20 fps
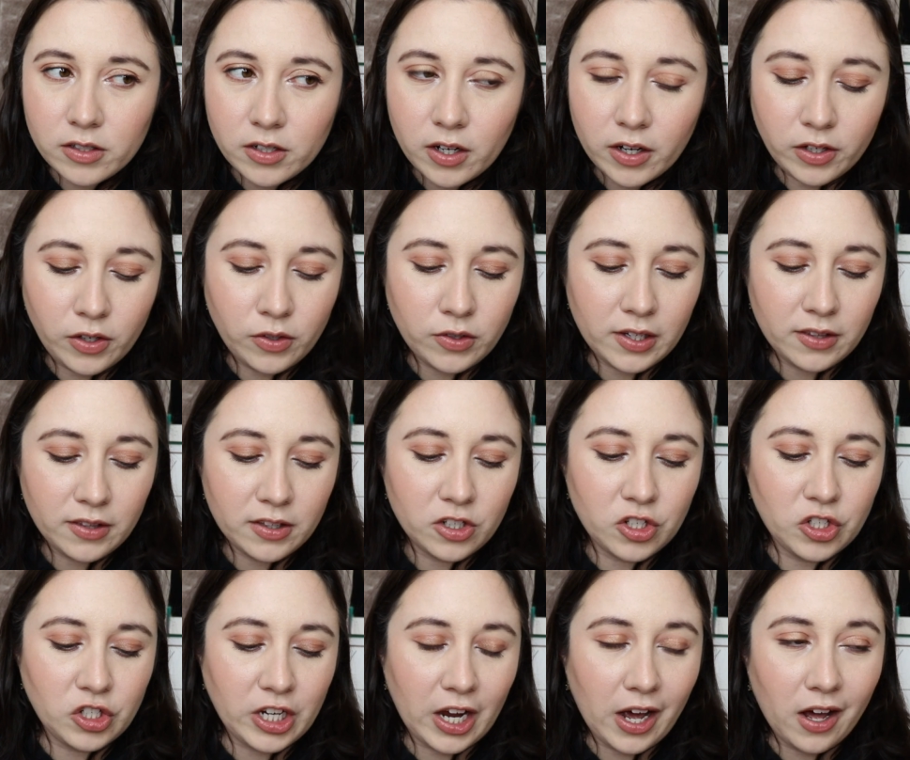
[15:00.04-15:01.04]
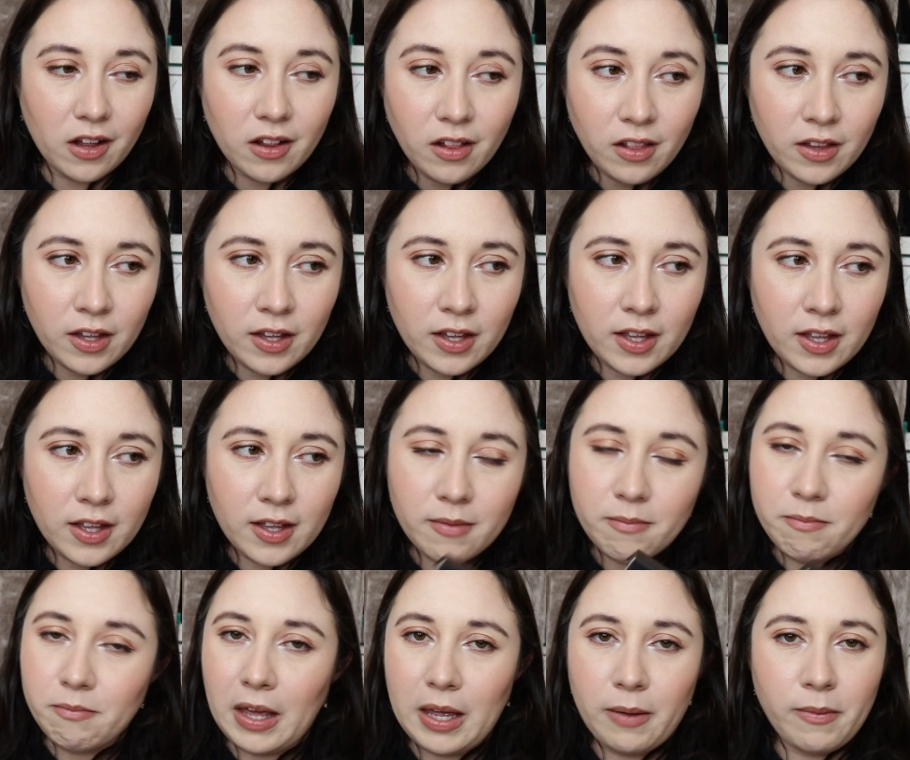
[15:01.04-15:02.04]
start using this gel.
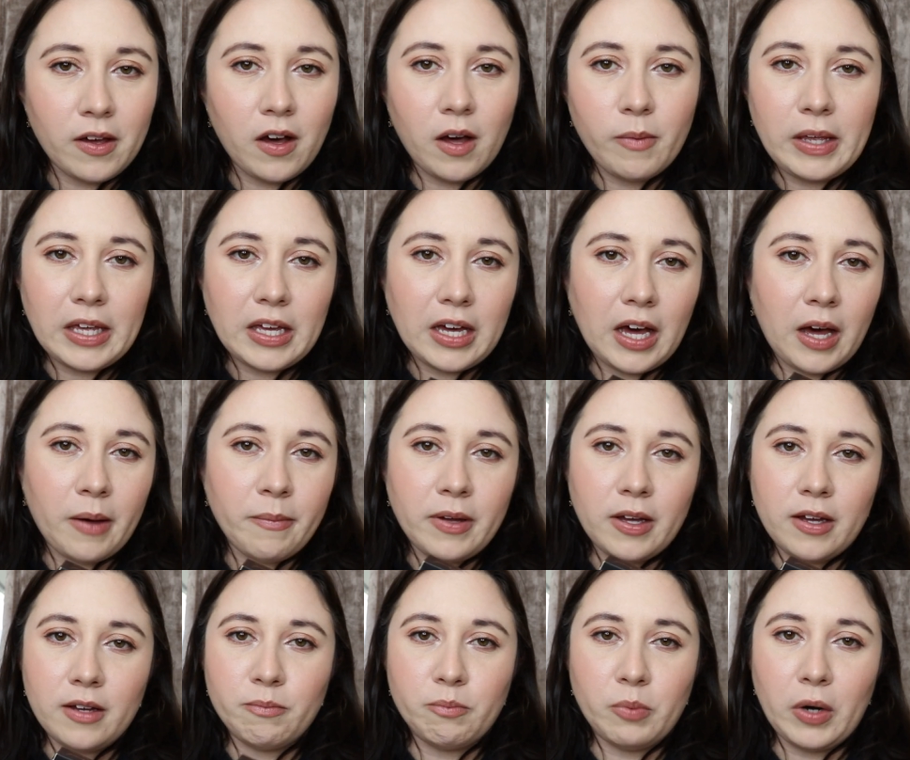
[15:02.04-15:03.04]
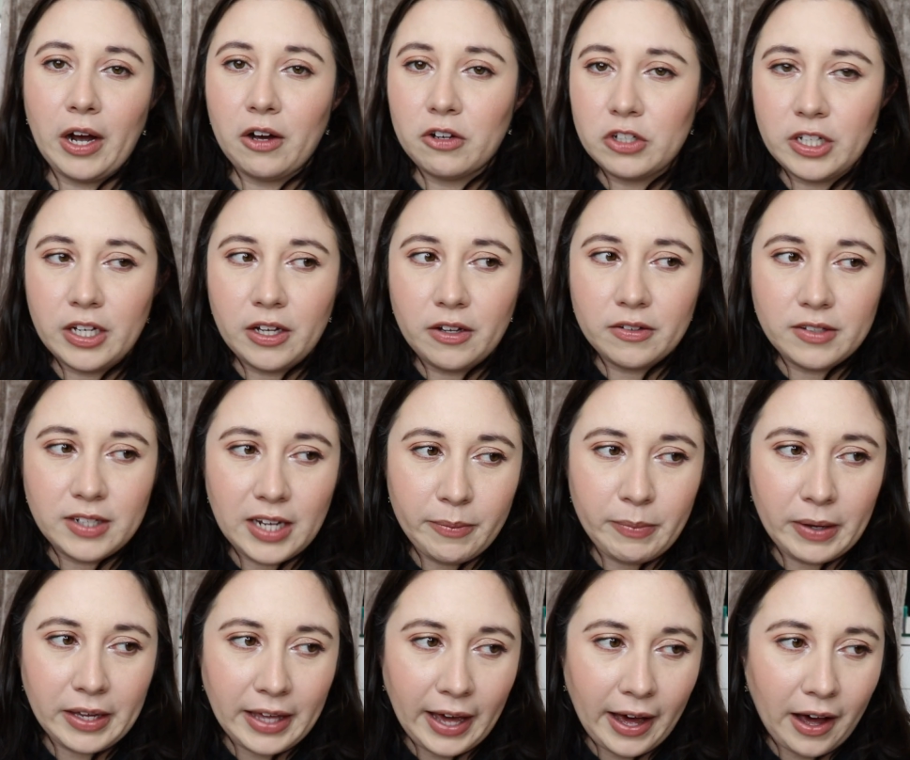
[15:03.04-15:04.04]
Maybe I'll become a brow gel type
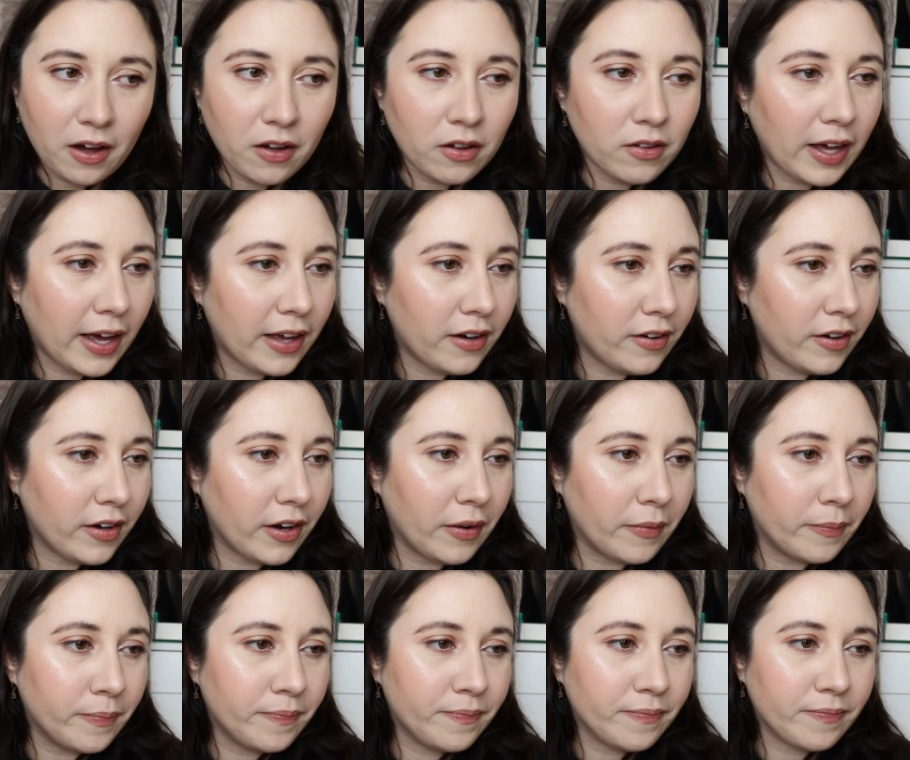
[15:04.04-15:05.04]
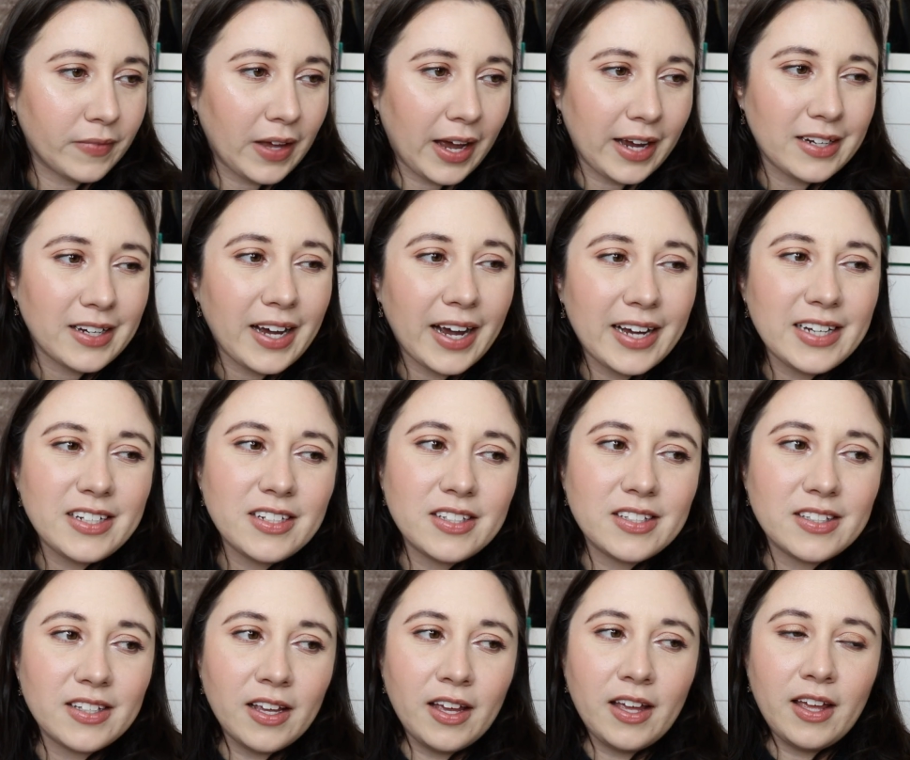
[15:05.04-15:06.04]
of gal. I don't know. I
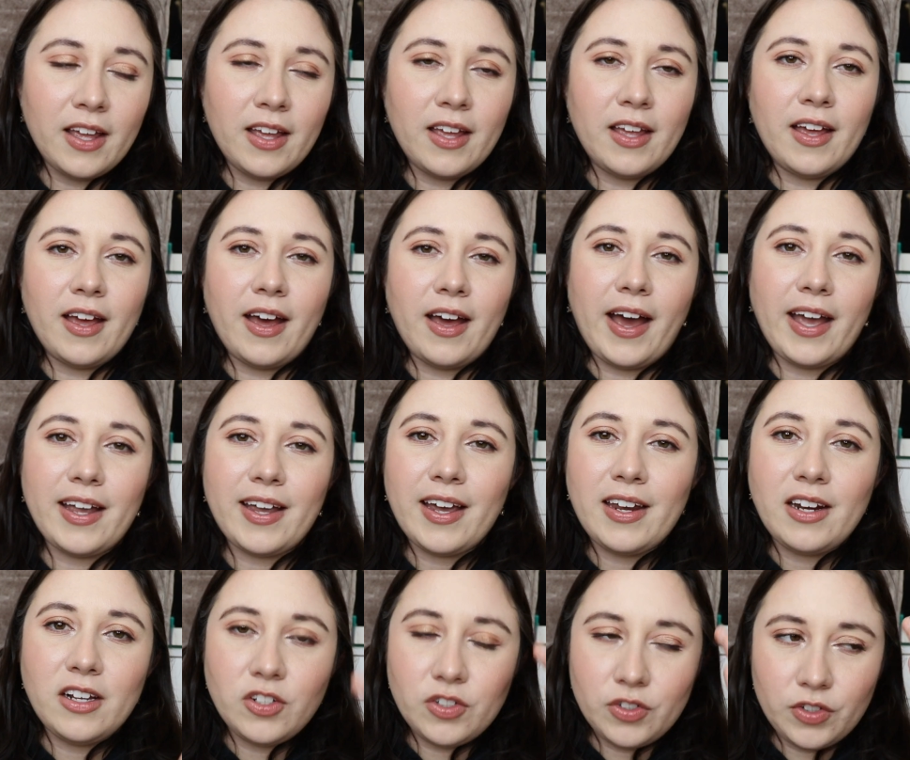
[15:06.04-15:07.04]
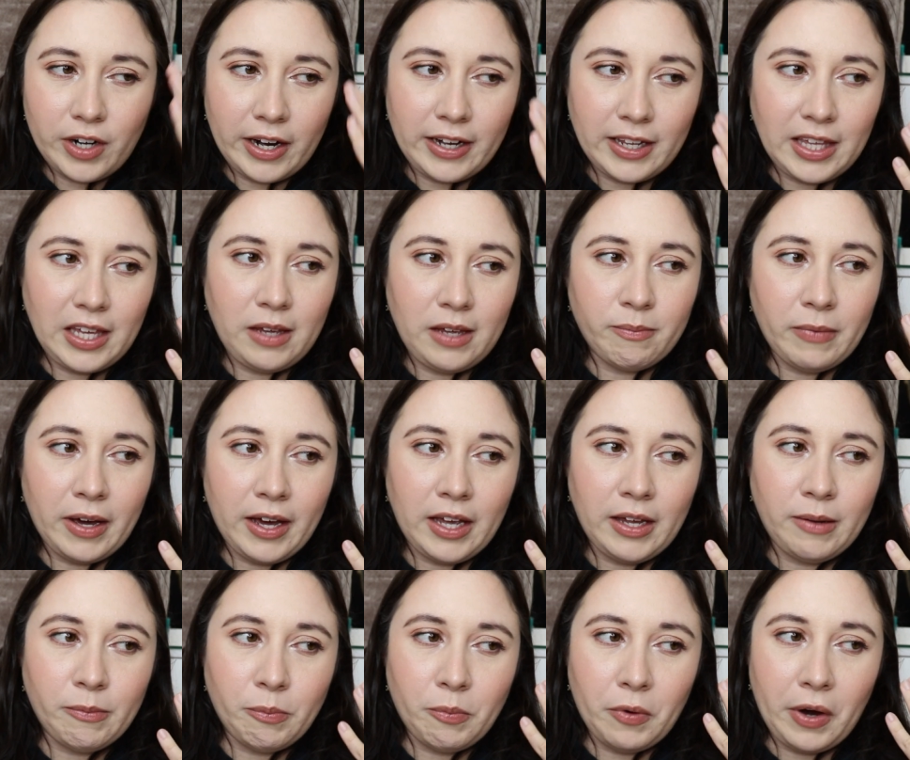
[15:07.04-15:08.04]
kind of try to keep my